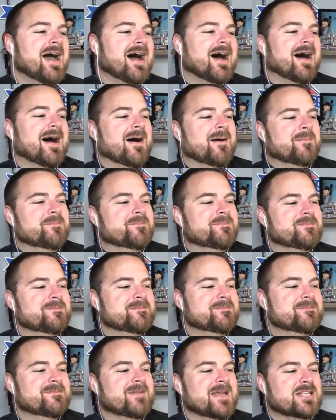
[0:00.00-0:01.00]
um,
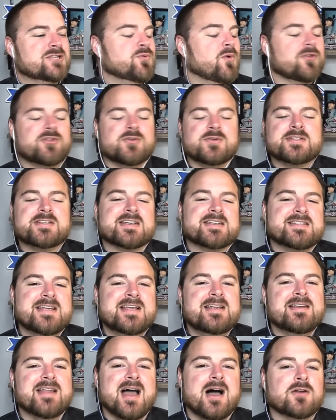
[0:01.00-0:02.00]
it's one through
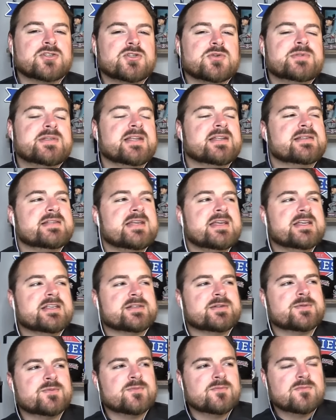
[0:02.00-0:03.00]
sixteen now, so Tennessee
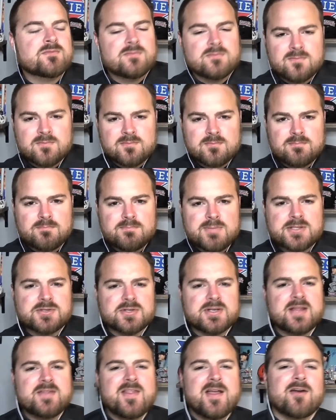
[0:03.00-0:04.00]
is
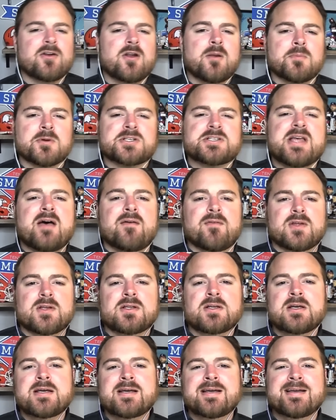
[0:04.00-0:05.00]
penciled in there at number seven.
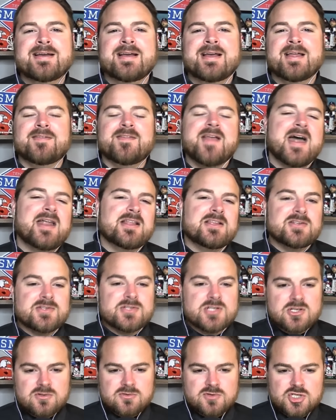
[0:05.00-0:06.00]
That
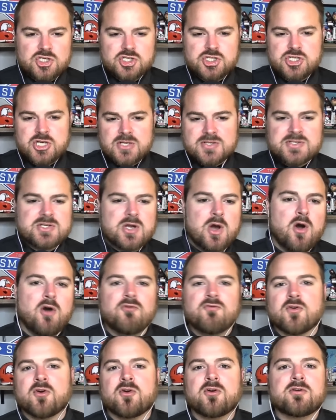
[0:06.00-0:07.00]
is just
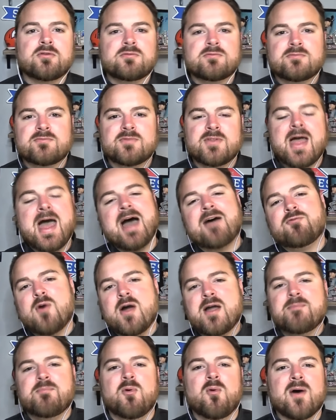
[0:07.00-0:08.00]
over the
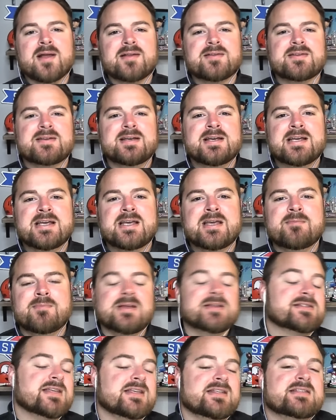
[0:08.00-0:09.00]
halfway point. It
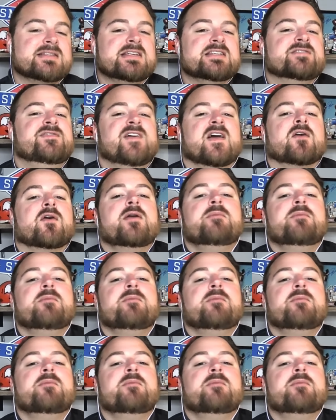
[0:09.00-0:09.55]
means Tennessee's very